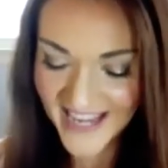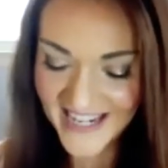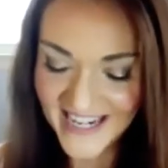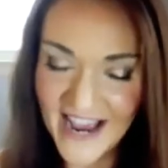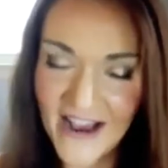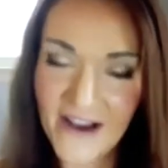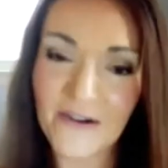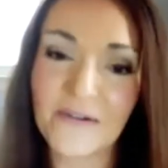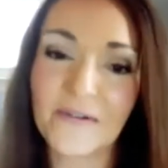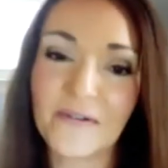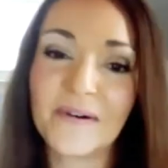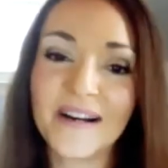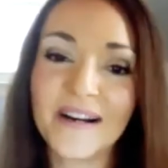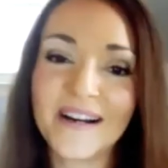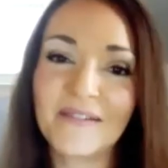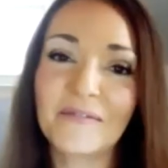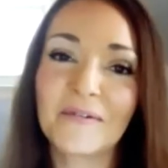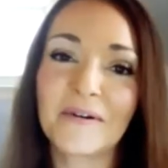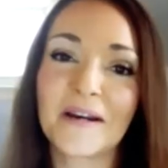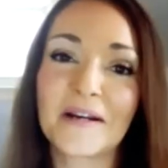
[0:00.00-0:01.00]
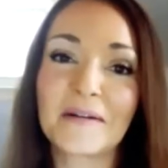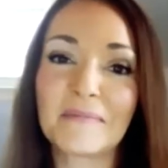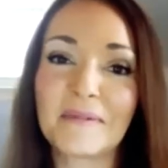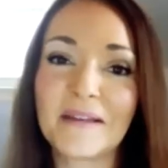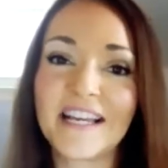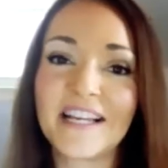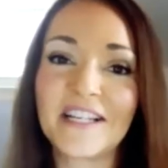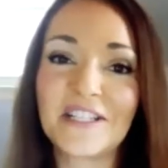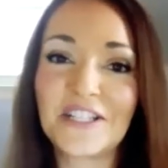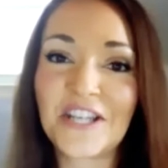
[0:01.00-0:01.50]
Now we're going to
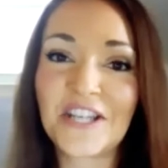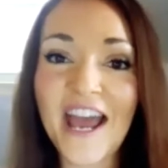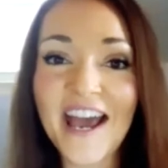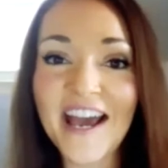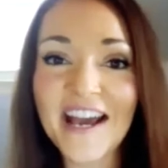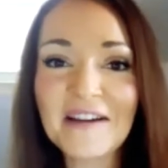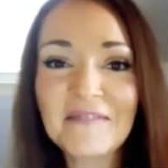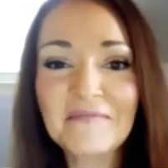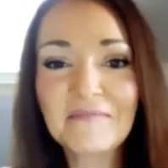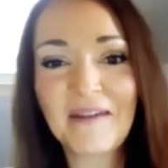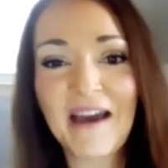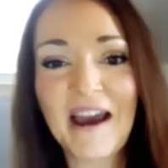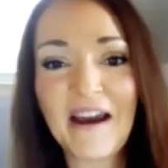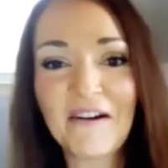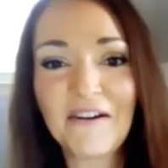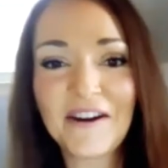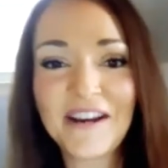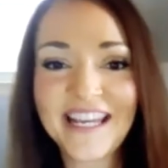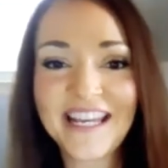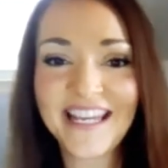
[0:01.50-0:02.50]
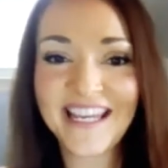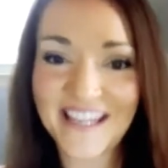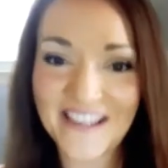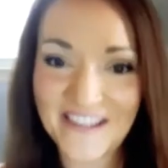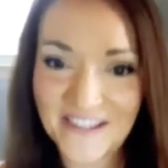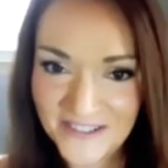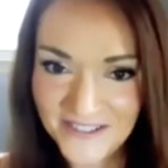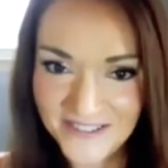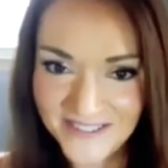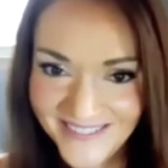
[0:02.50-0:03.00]
play Shag, Marry,
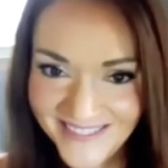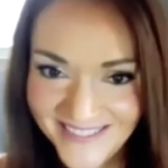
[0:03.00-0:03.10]
Kill.